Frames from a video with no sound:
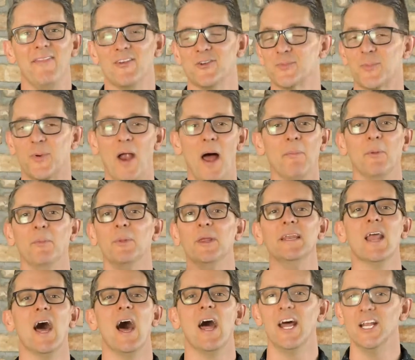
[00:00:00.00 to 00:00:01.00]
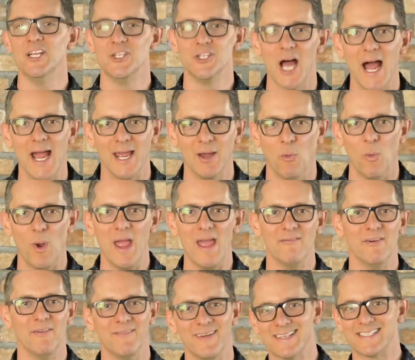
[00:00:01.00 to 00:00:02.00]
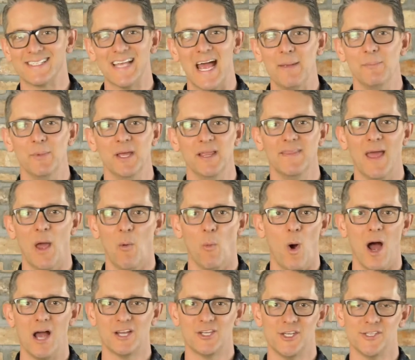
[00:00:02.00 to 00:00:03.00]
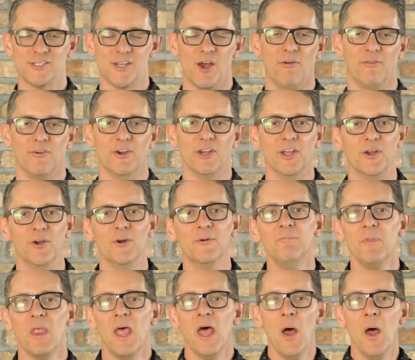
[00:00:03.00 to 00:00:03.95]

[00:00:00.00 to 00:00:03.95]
there's probably not a giant wave of excitement that washes over you,